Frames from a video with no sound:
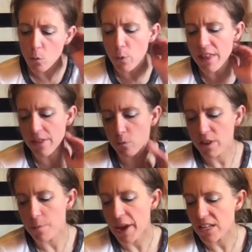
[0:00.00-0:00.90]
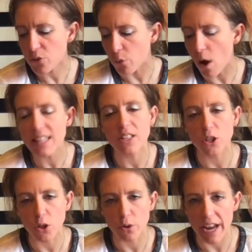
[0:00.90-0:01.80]
with the Page of Wands,
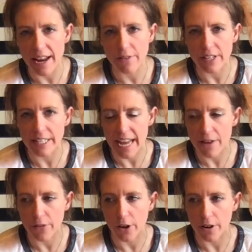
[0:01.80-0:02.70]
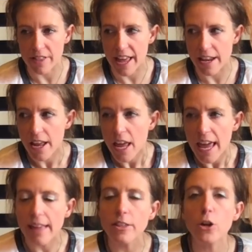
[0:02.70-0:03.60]
it's a creative endeavor that
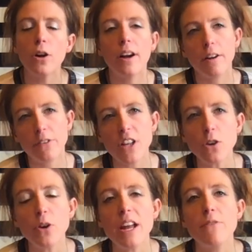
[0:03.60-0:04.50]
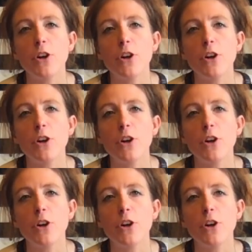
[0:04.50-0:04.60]
if it's not creative,